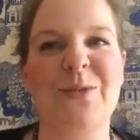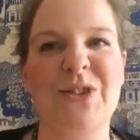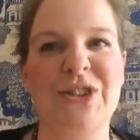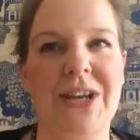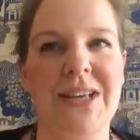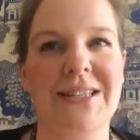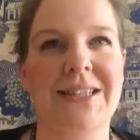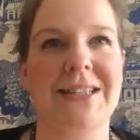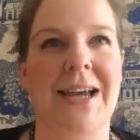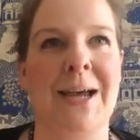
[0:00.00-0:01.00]

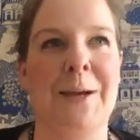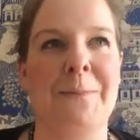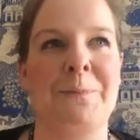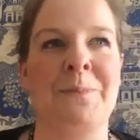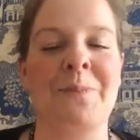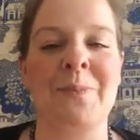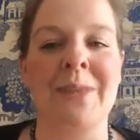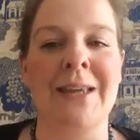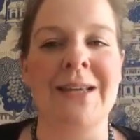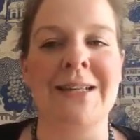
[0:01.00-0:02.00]
just
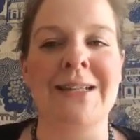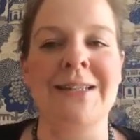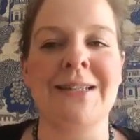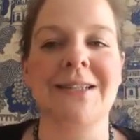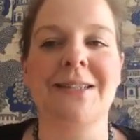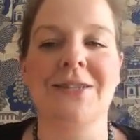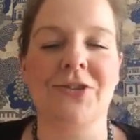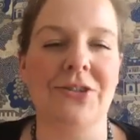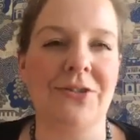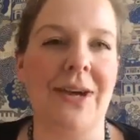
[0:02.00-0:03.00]

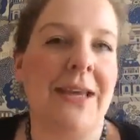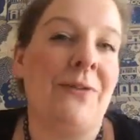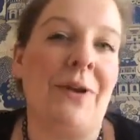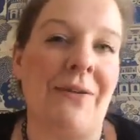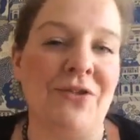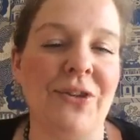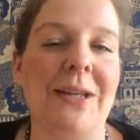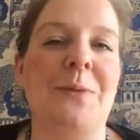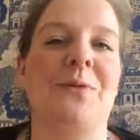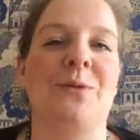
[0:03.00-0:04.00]
to try, if you haven't tried
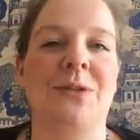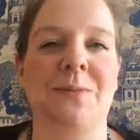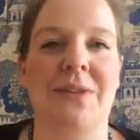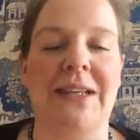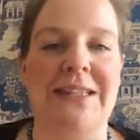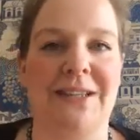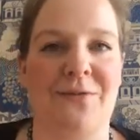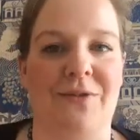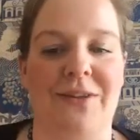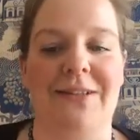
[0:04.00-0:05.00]
it before, something
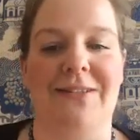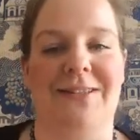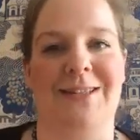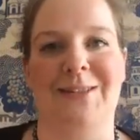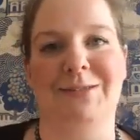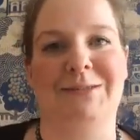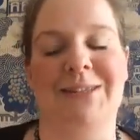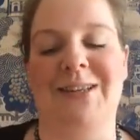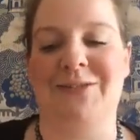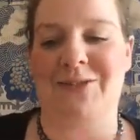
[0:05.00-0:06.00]
different to
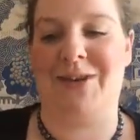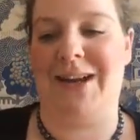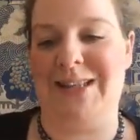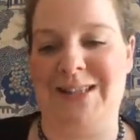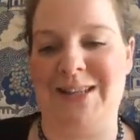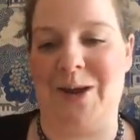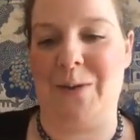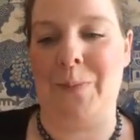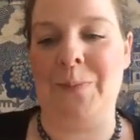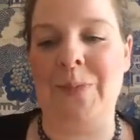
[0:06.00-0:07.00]
give a try. So
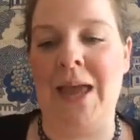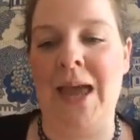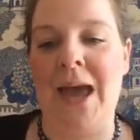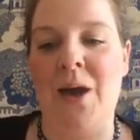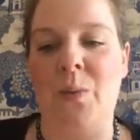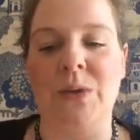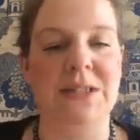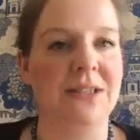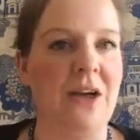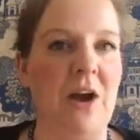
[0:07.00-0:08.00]
we'll
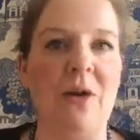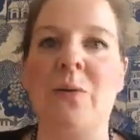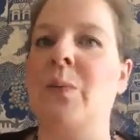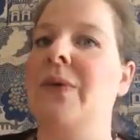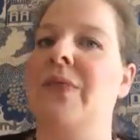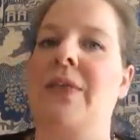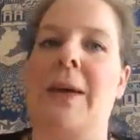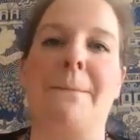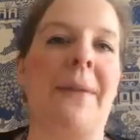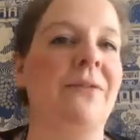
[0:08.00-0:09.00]
start with
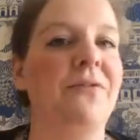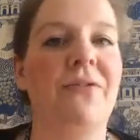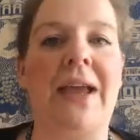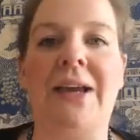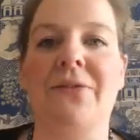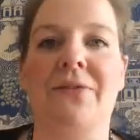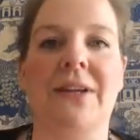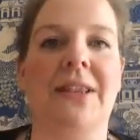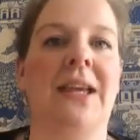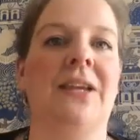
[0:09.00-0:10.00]
my favourite
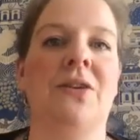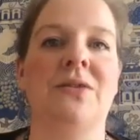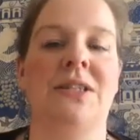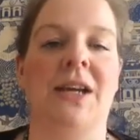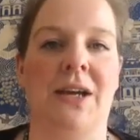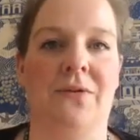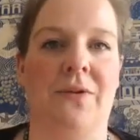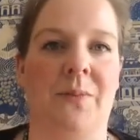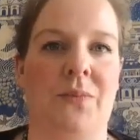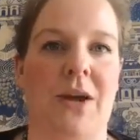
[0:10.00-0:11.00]
thing, those
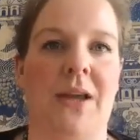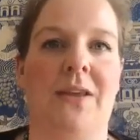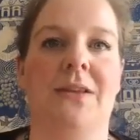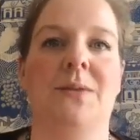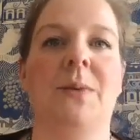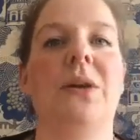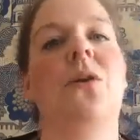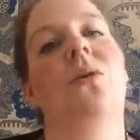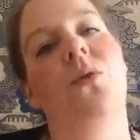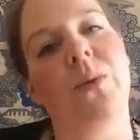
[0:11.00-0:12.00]
diaphragm breaths. We
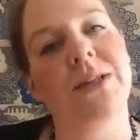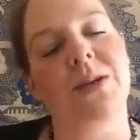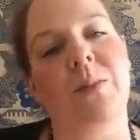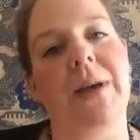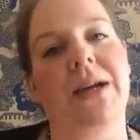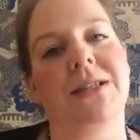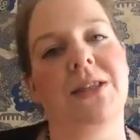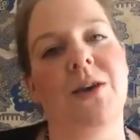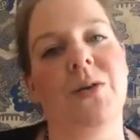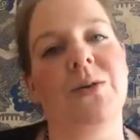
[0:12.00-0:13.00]
always go back to
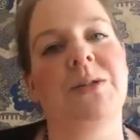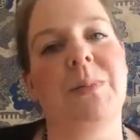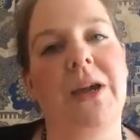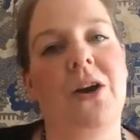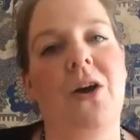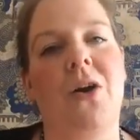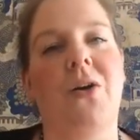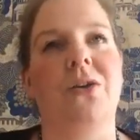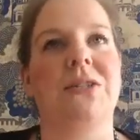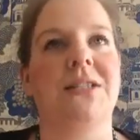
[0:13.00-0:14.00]
those
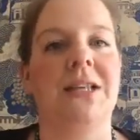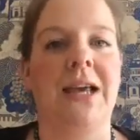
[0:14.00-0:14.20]
because